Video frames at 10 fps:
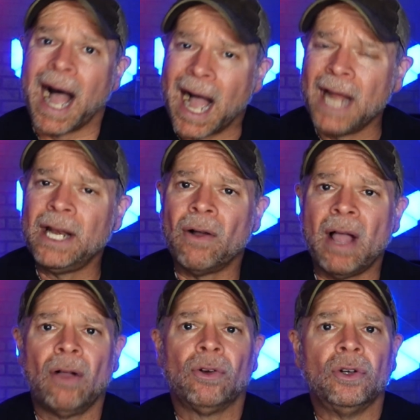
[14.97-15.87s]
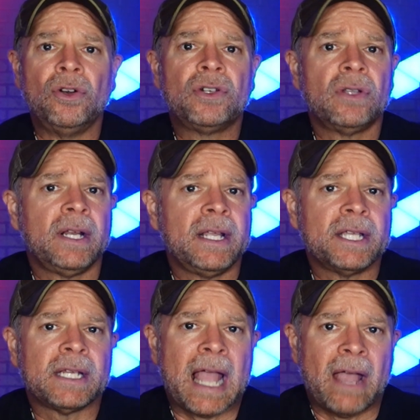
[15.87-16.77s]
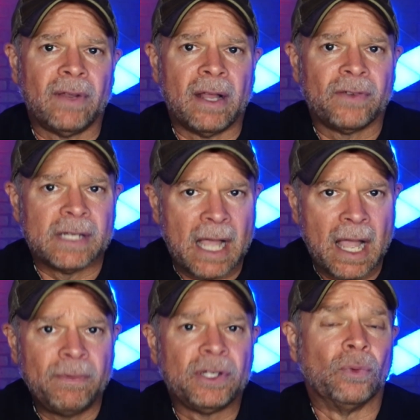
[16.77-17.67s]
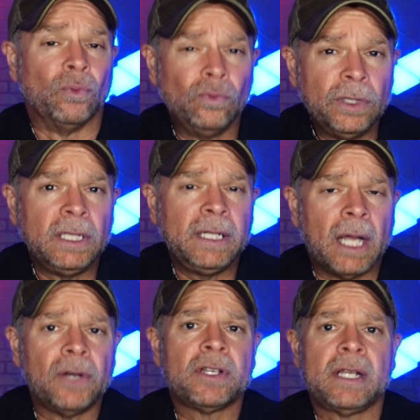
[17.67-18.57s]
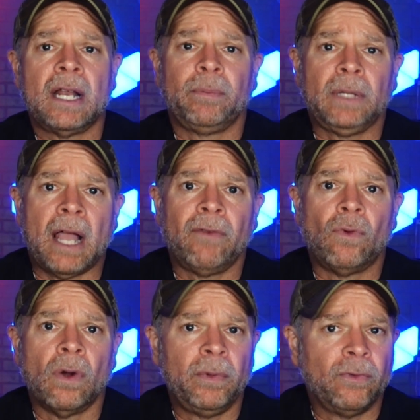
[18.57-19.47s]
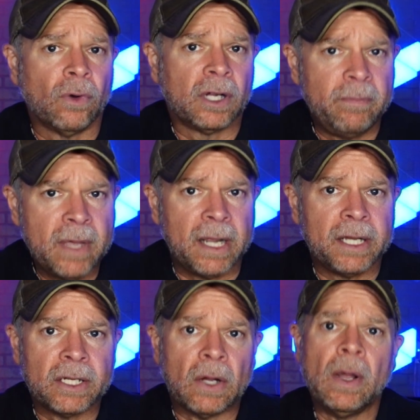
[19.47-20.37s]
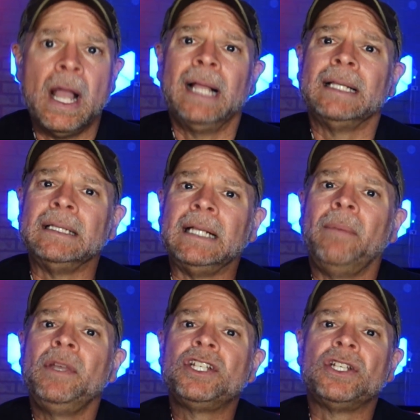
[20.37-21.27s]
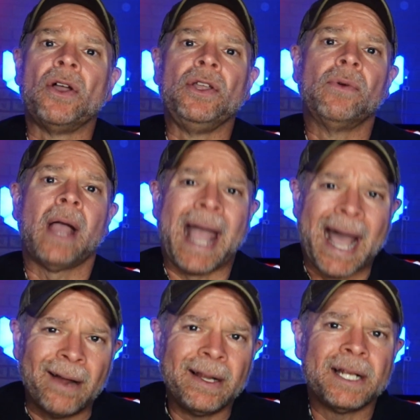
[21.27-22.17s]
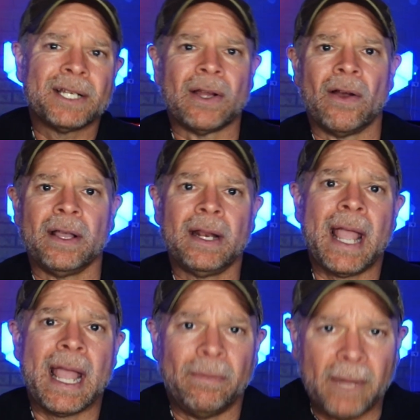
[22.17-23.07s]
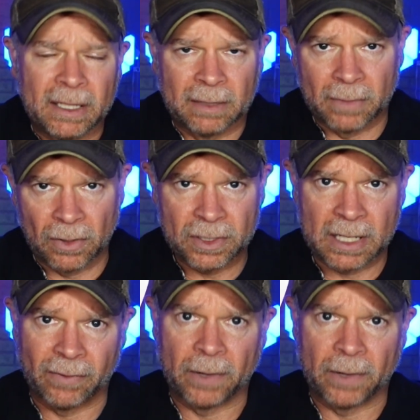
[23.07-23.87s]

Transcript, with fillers: I know how crucial it is to have enough time to really understand a platform before committing, so let me show you how to get started and make the most of